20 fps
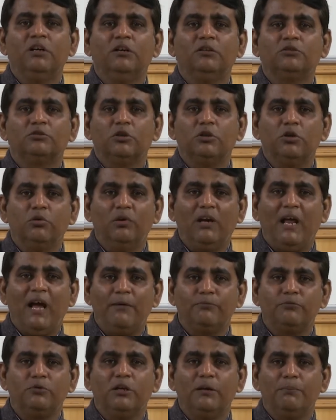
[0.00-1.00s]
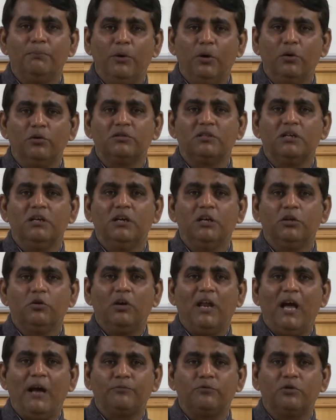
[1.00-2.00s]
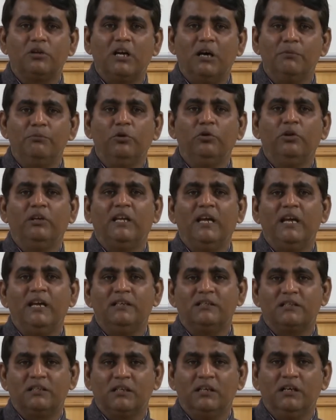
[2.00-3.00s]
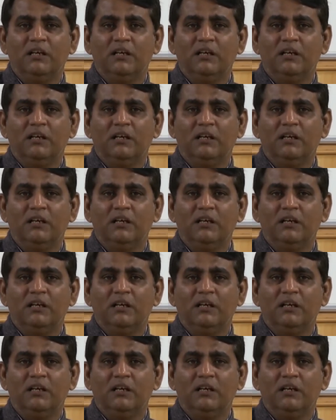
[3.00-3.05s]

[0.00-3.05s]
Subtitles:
So you will have to report, you will have to communicate